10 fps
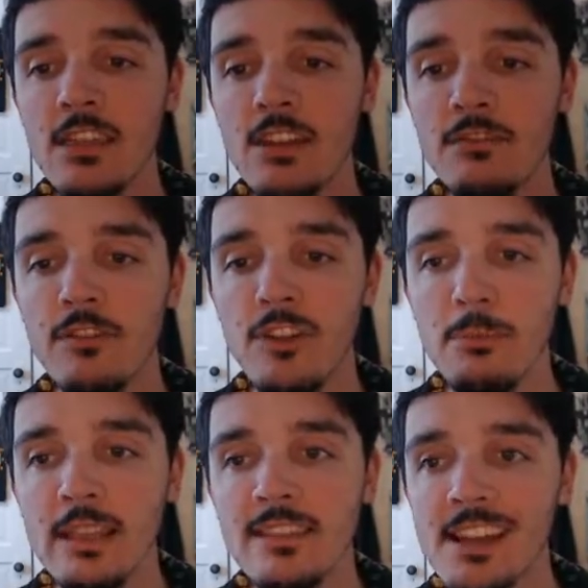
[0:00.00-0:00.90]
the
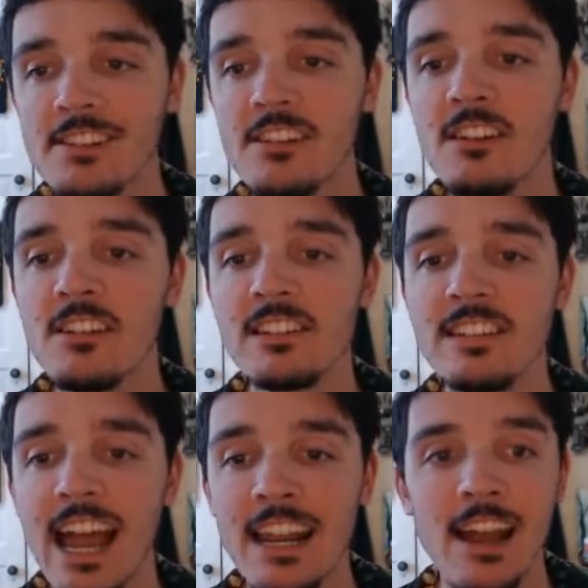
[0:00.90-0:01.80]
Fulfillment Center on
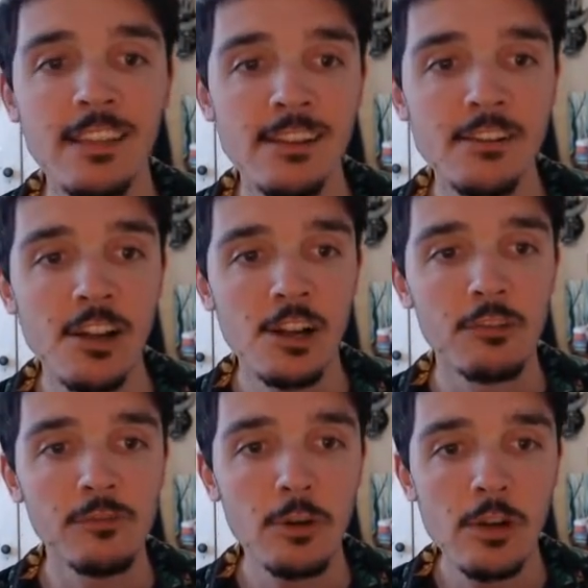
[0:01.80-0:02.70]
Staten Island
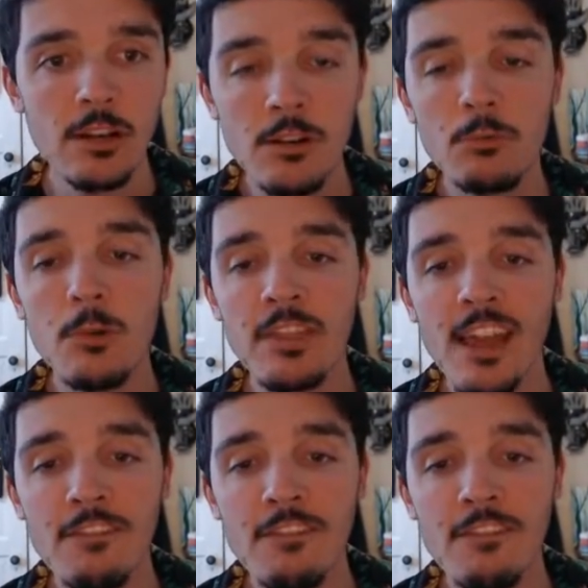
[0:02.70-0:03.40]
voted with a